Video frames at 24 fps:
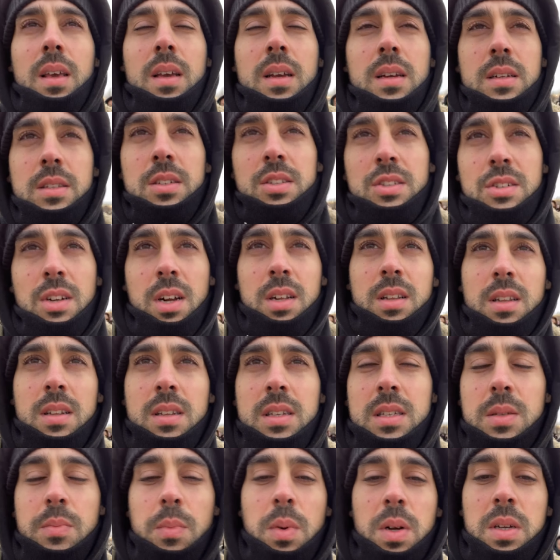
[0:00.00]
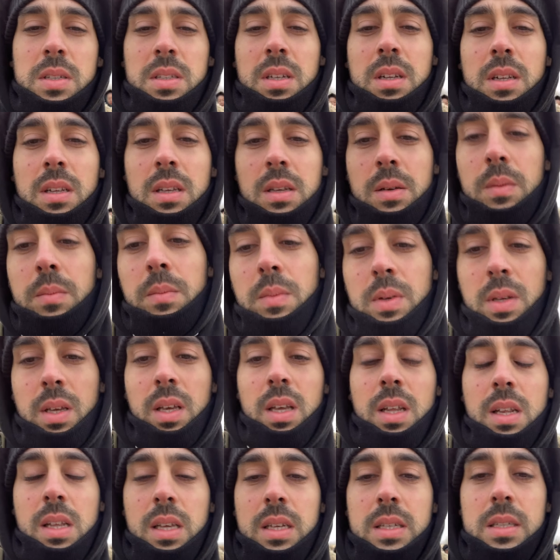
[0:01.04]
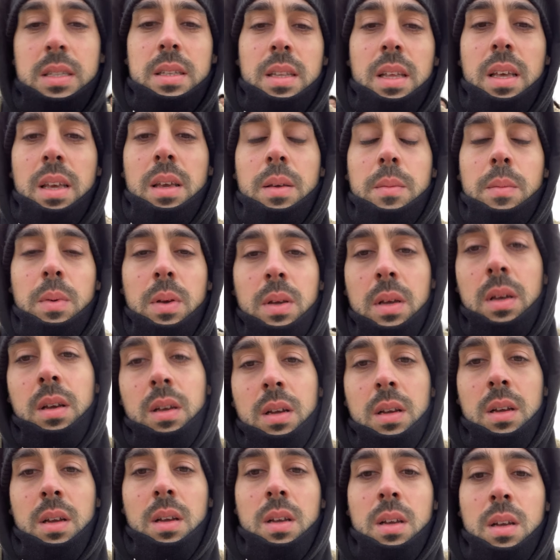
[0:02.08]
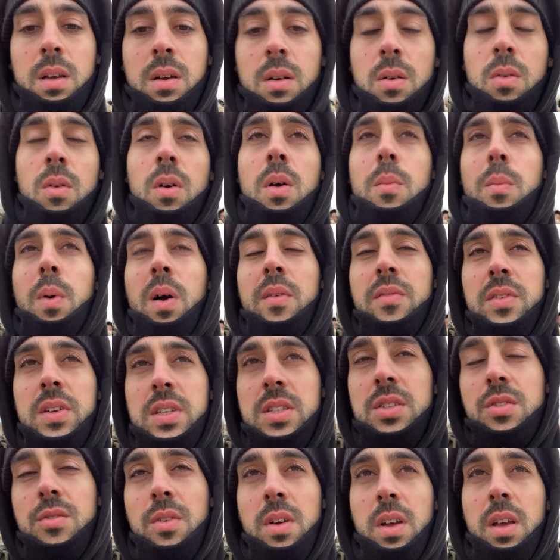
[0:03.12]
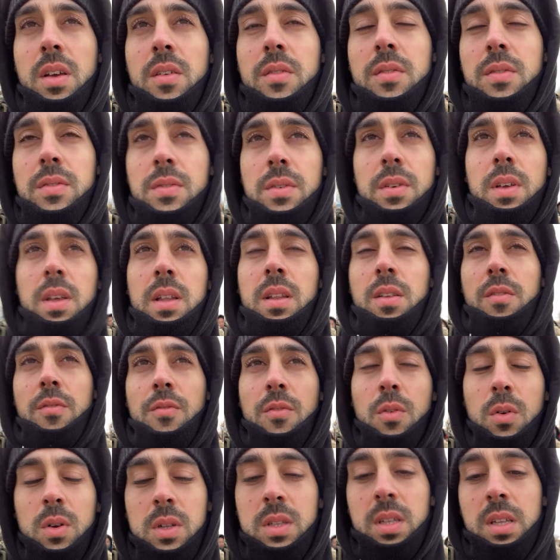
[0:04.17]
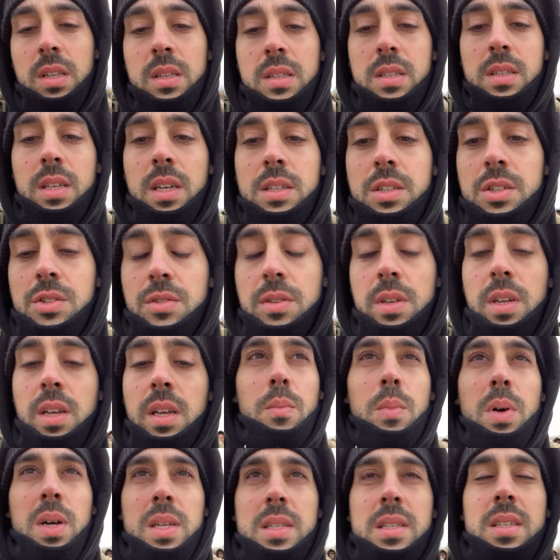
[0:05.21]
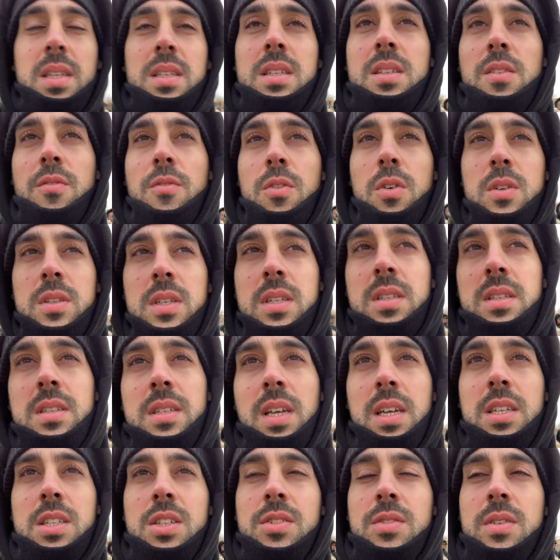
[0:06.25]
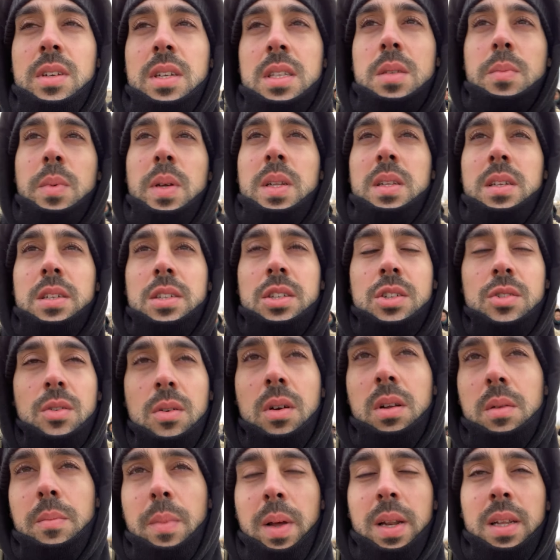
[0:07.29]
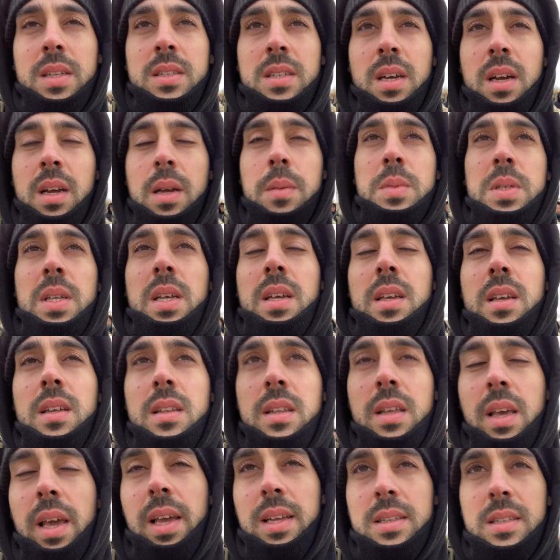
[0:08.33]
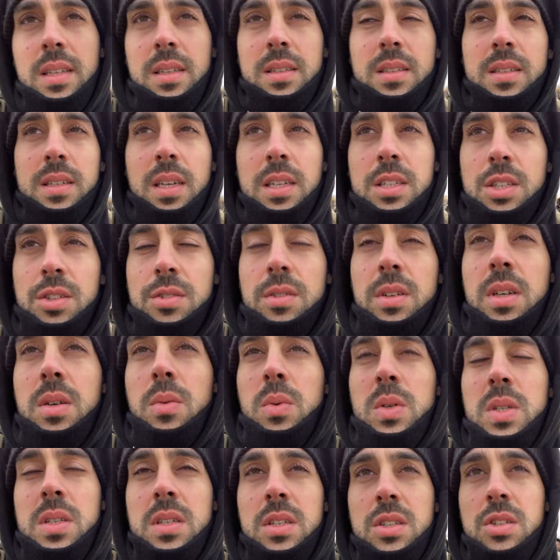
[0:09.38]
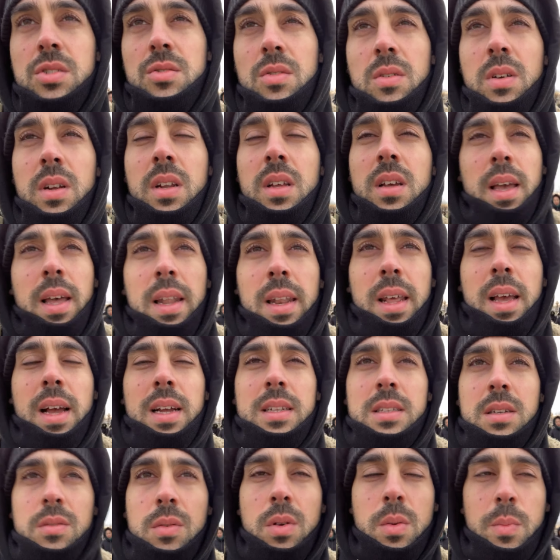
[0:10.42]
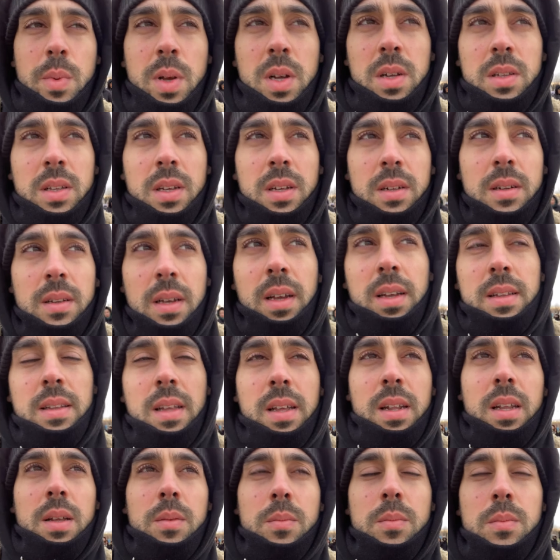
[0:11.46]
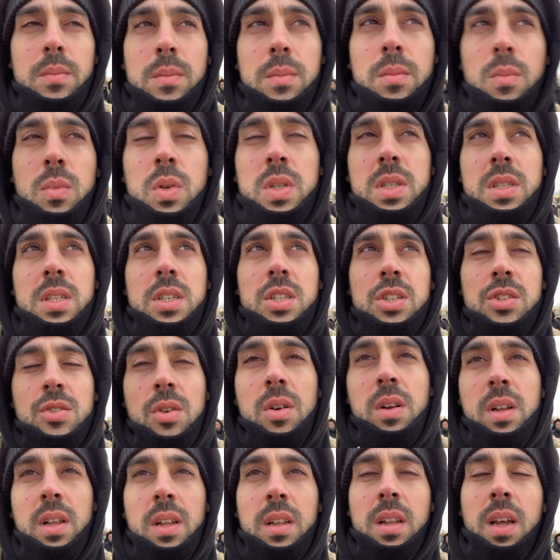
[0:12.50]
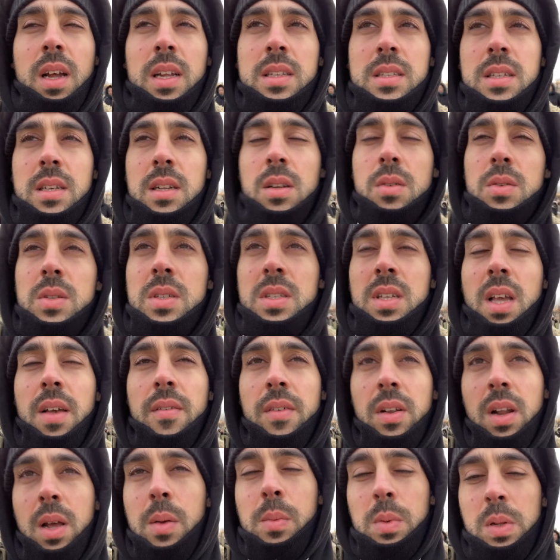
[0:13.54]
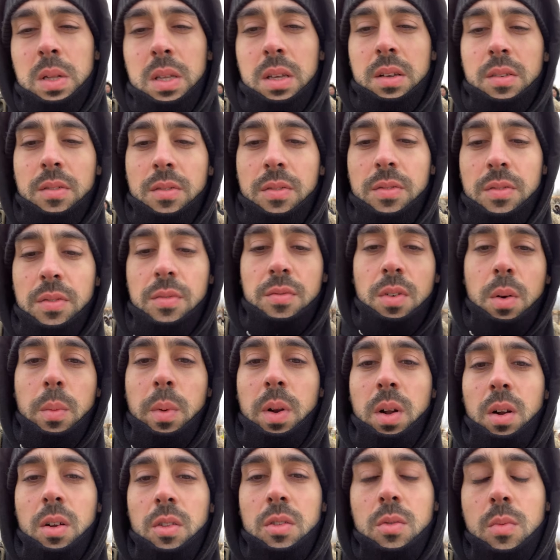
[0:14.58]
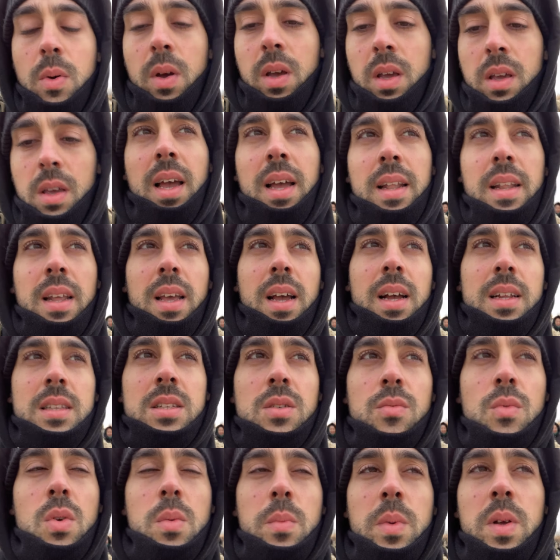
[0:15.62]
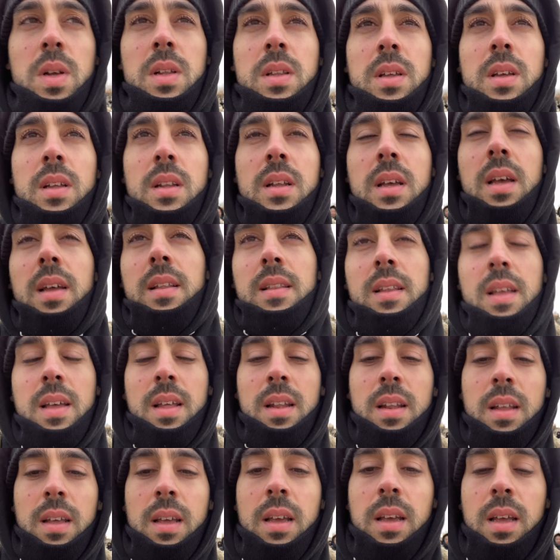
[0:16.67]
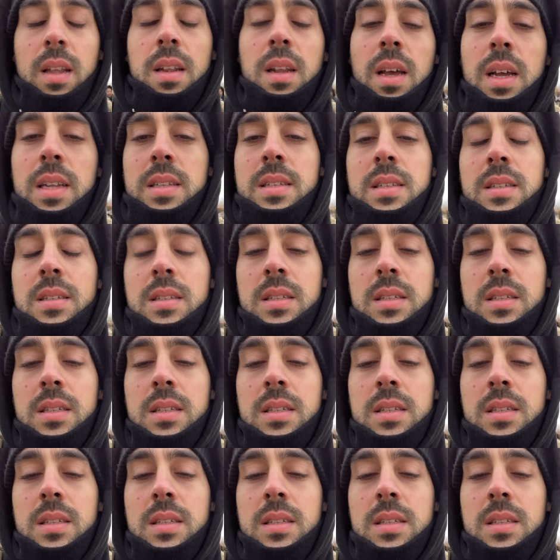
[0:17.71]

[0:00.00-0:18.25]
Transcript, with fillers: constructed this mausoleum in his name or above his grave in the fourteenth century. But since the fourteenth century, it's been destroyed many times. Like in the eighteenth century, it was destroyed and they had to rebuild it. And then it was destroyed in nineteen oh seven, I believe, from an earthquake, and they had to rebuild it. And then in nineteen